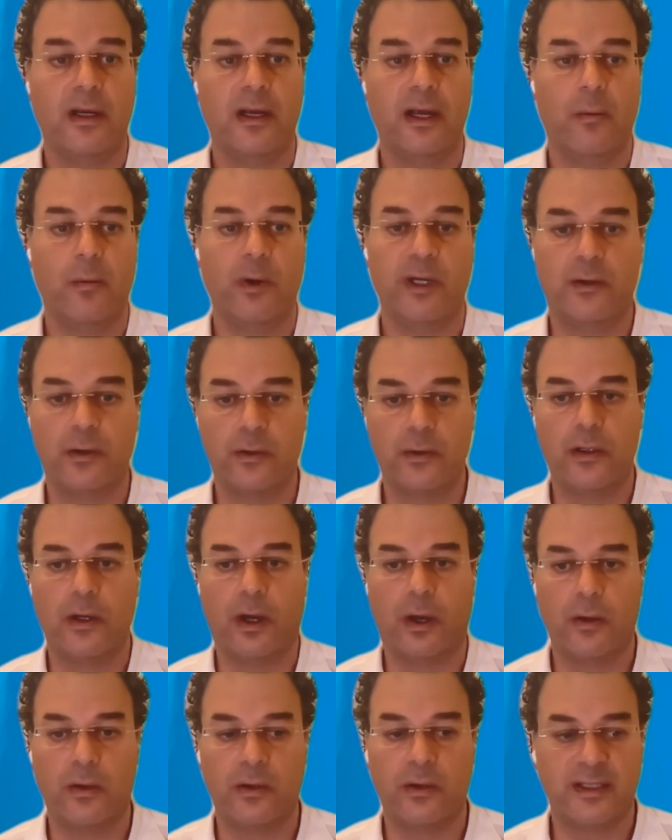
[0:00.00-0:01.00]
And we do
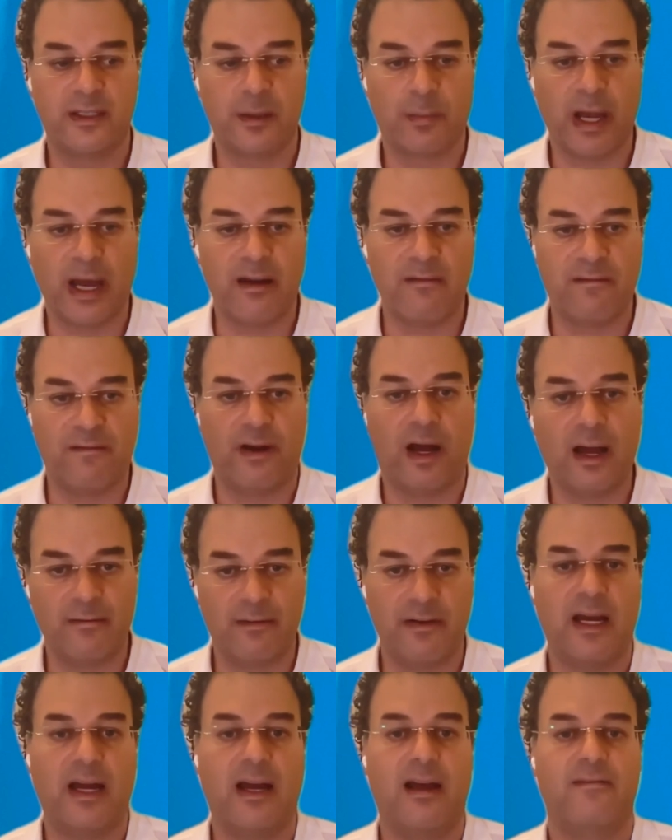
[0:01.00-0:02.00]
know there's about five
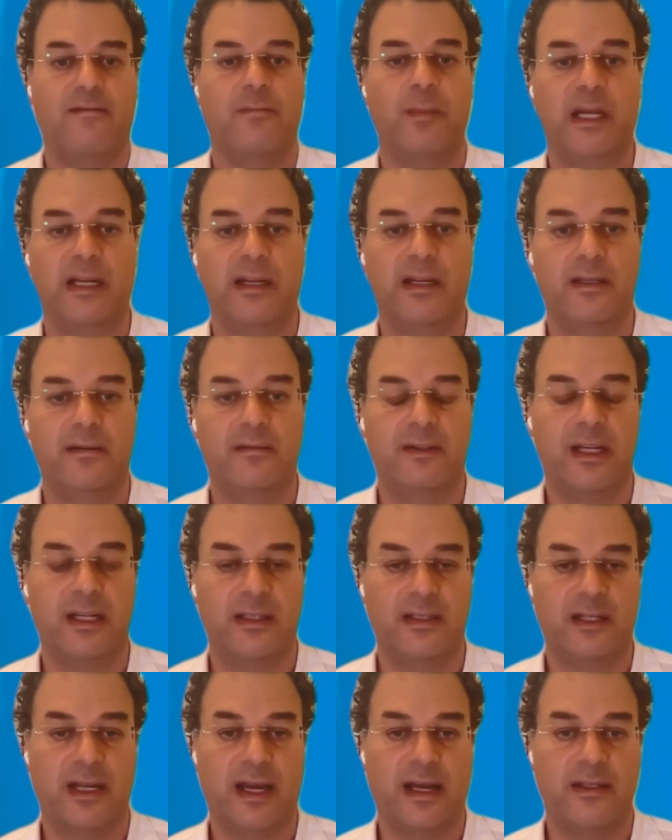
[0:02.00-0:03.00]
and a half million of
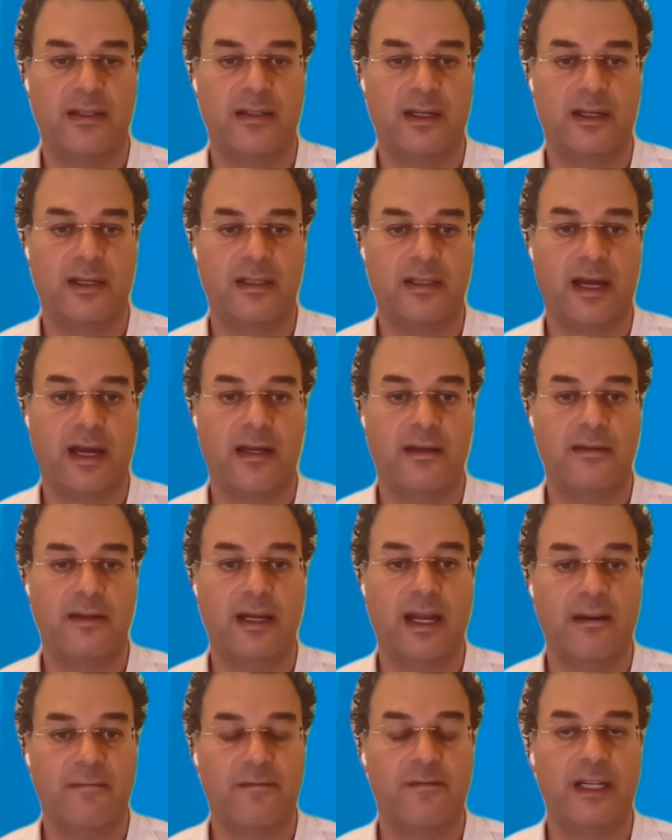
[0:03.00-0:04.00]
these tests that are done
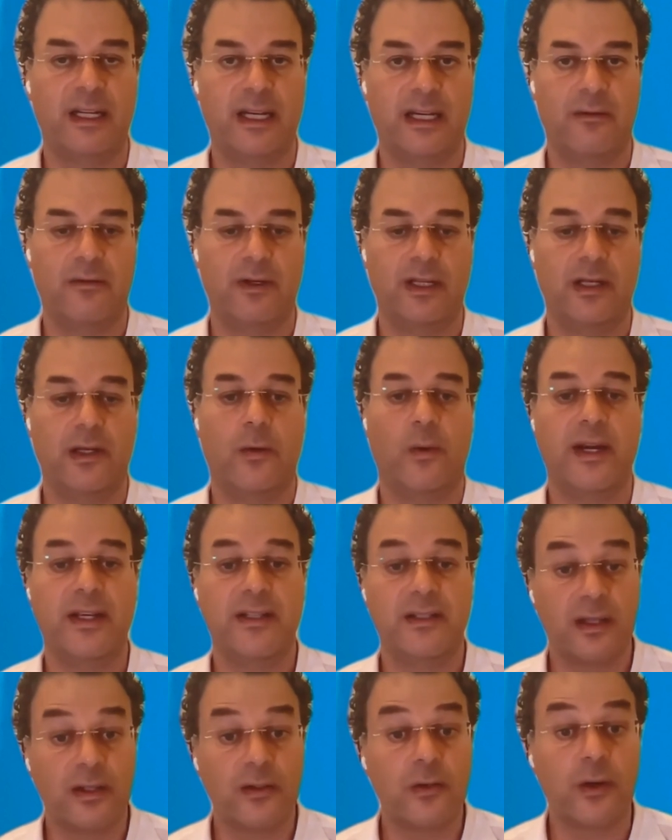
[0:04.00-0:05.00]
every year in the
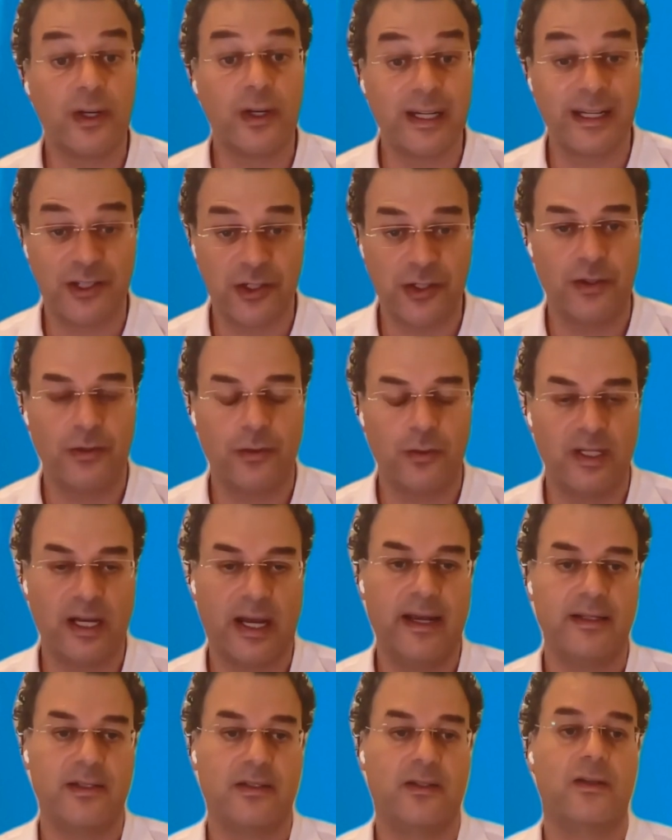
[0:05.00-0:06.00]
US, the traditional
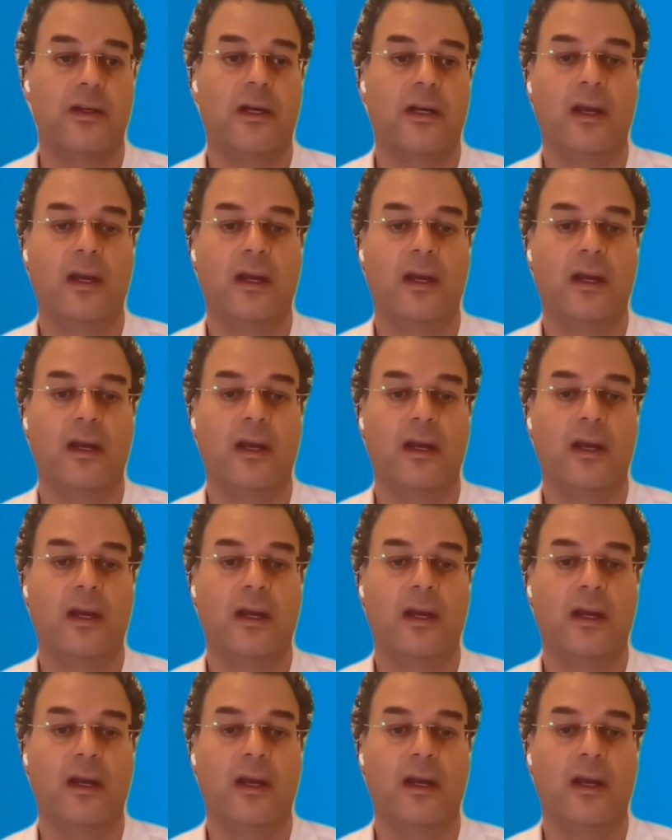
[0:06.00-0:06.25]
tests.